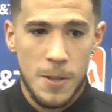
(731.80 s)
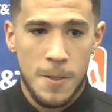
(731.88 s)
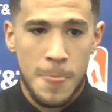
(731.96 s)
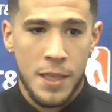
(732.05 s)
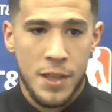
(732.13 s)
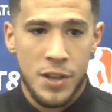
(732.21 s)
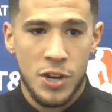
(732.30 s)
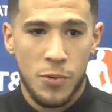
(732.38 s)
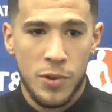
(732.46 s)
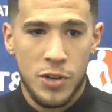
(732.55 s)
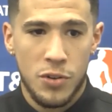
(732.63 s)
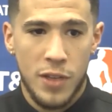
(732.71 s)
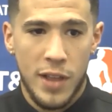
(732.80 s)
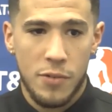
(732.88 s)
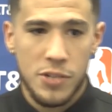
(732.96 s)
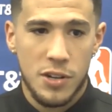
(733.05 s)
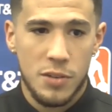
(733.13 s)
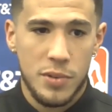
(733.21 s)
you know, we knew that was
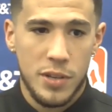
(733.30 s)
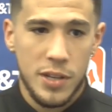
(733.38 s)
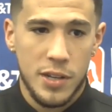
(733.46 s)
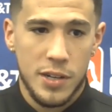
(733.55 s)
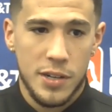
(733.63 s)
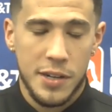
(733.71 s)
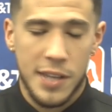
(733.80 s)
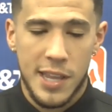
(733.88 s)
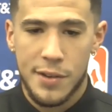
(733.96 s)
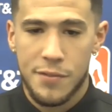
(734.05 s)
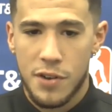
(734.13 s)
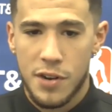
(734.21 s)
going to be a, a key for